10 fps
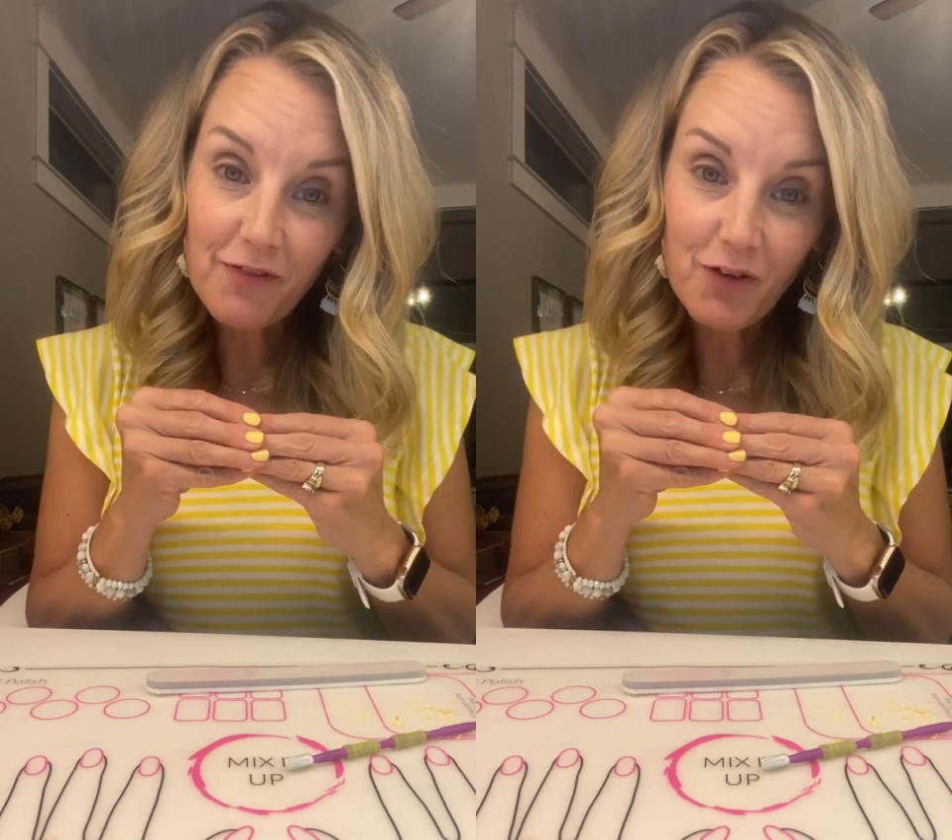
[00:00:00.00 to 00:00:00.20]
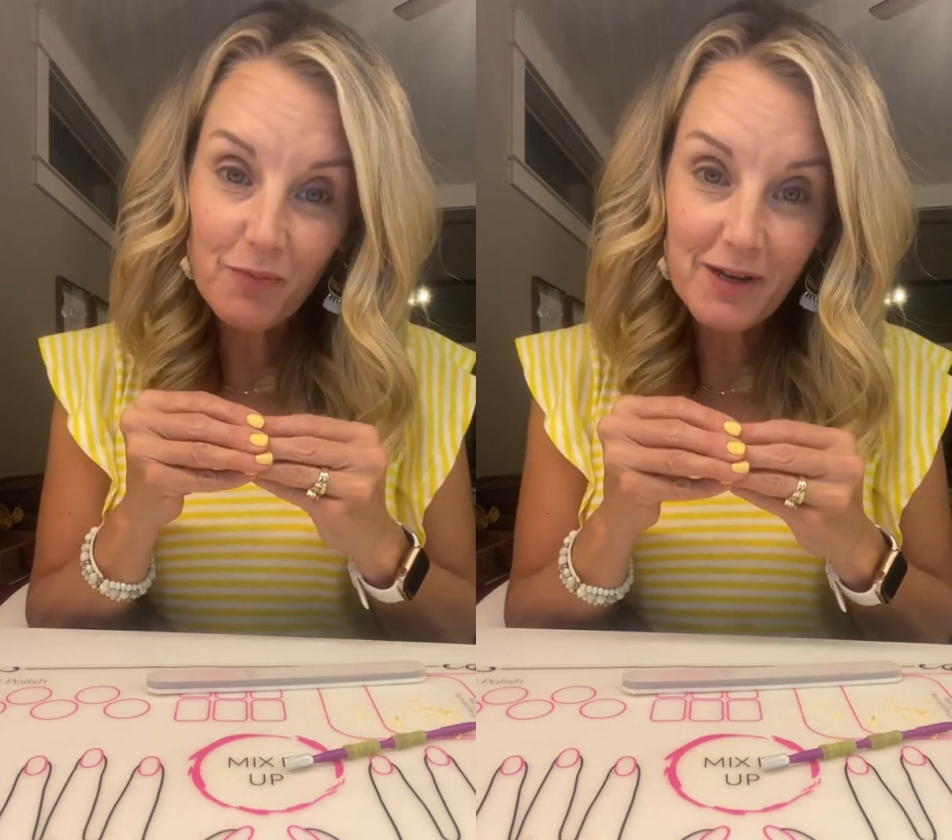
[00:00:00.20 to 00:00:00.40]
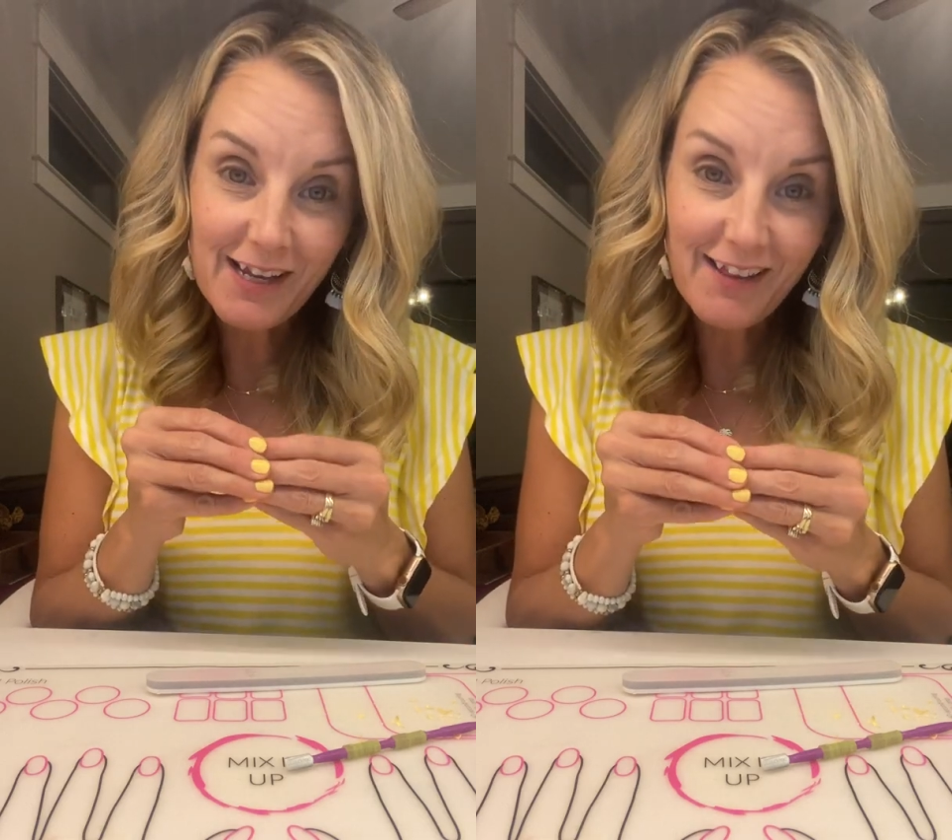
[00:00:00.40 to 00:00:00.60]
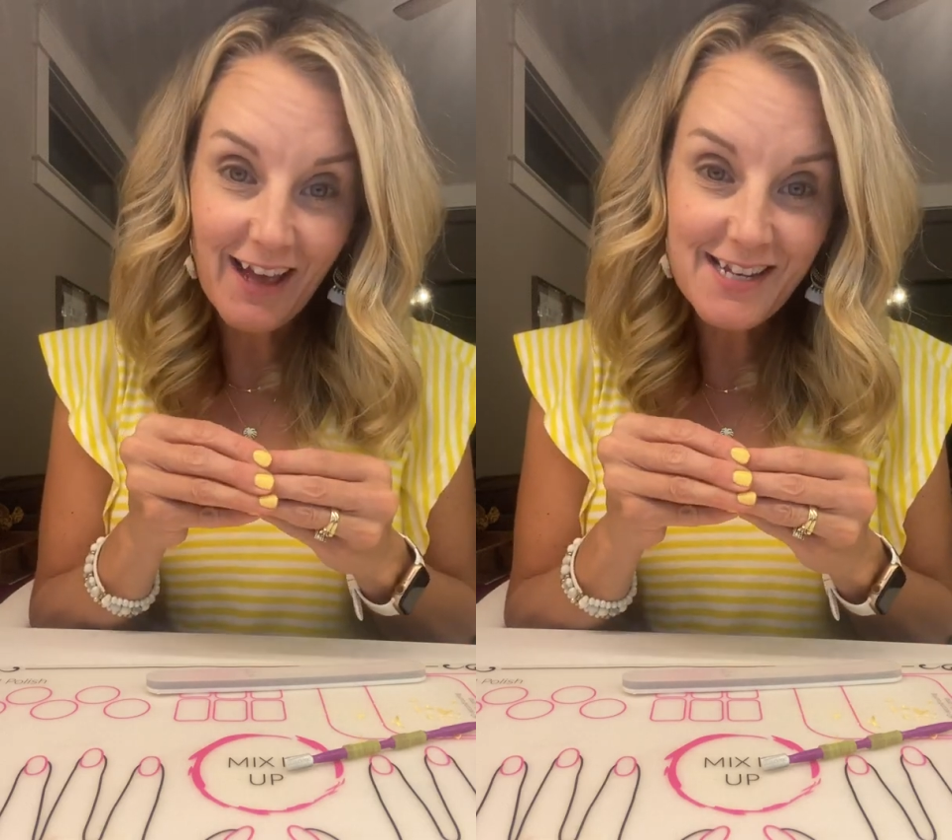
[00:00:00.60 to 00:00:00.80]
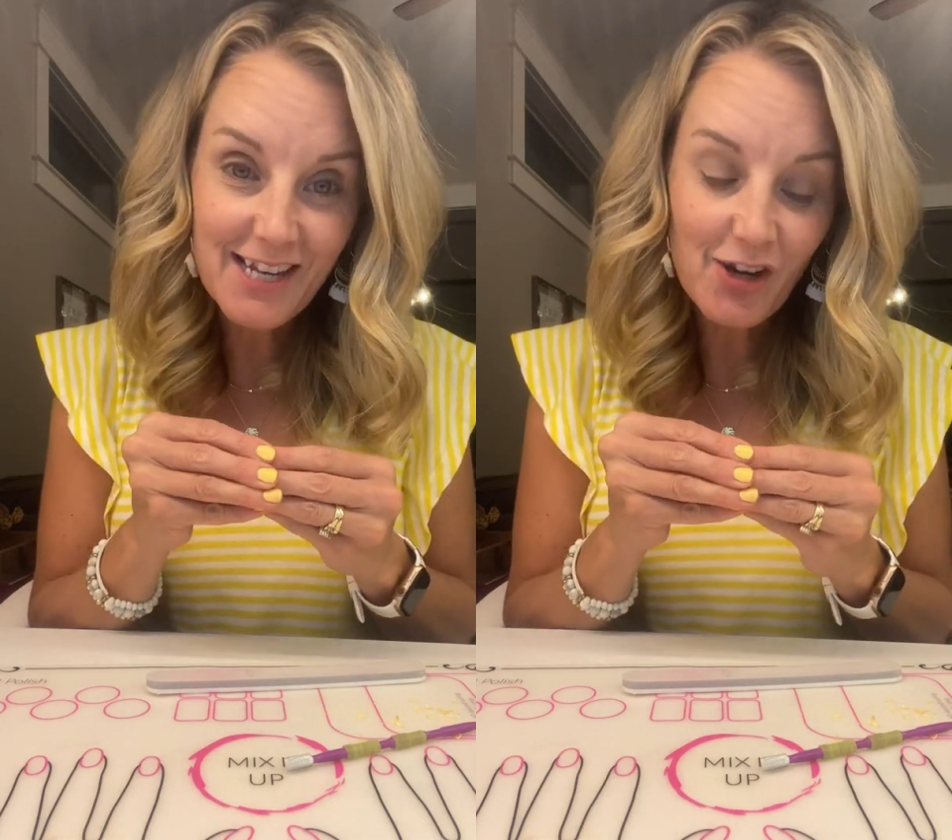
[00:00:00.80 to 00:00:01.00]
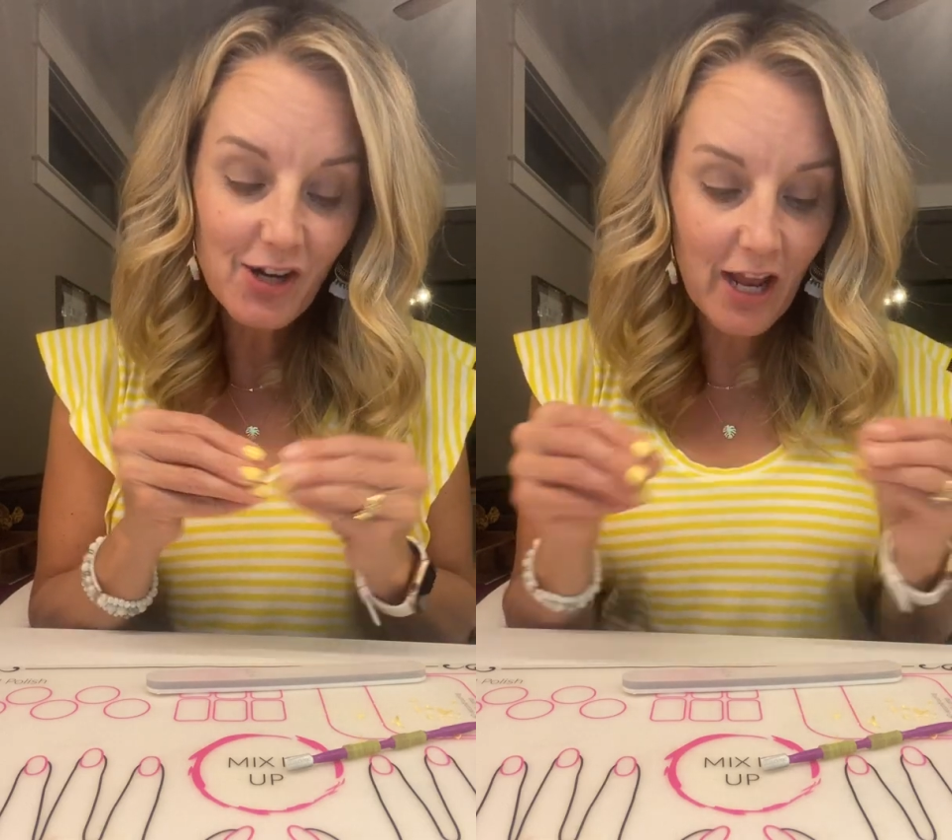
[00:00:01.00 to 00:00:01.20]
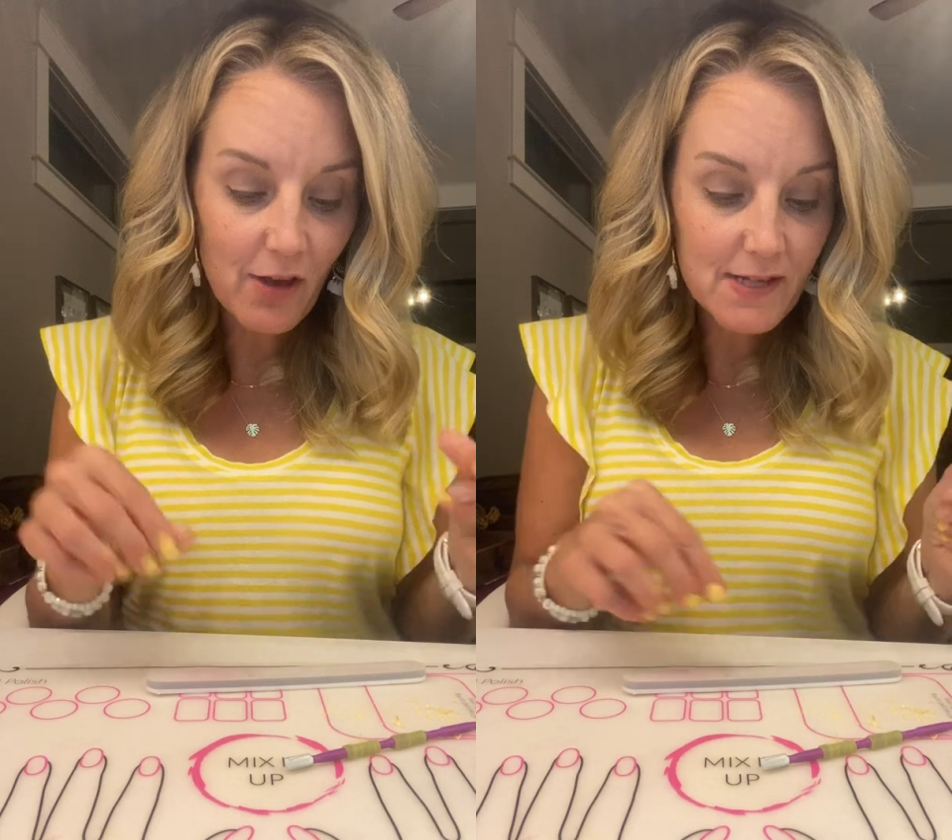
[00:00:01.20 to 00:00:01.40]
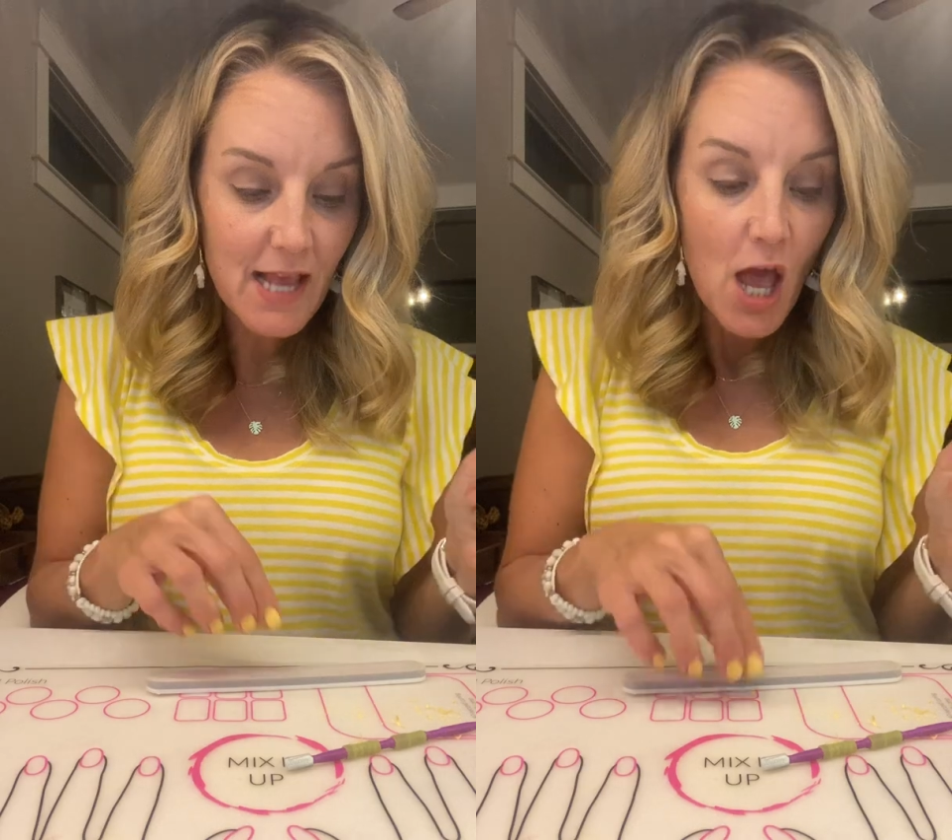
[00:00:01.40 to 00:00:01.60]
if you've been neglecting your
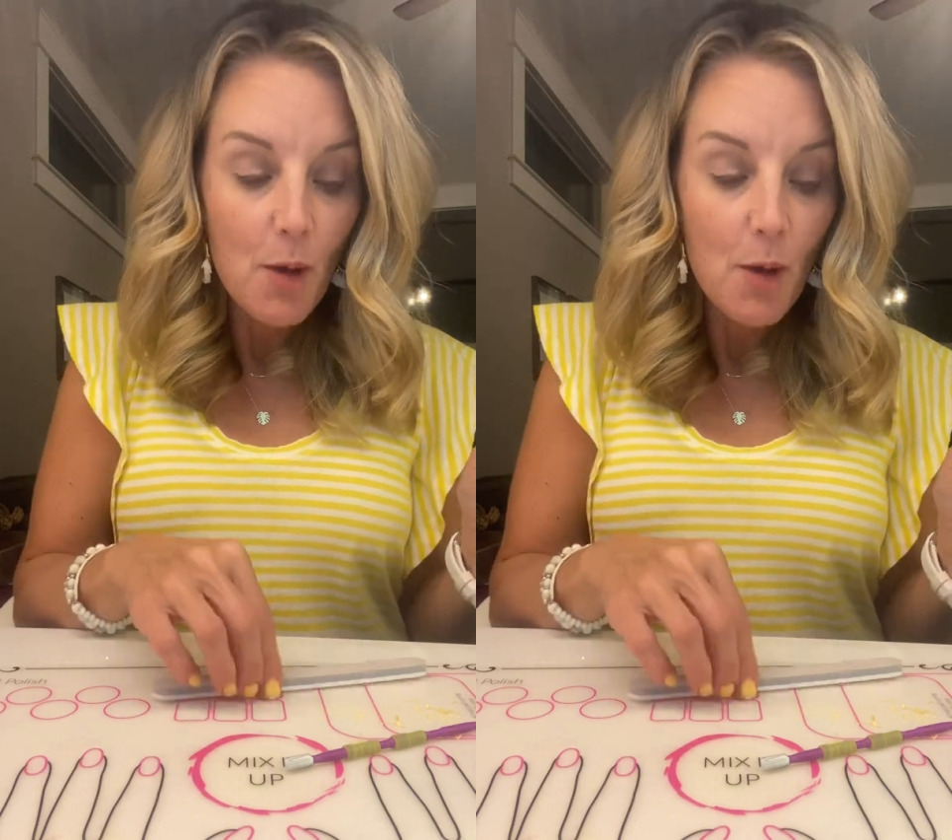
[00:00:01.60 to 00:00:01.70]
nails.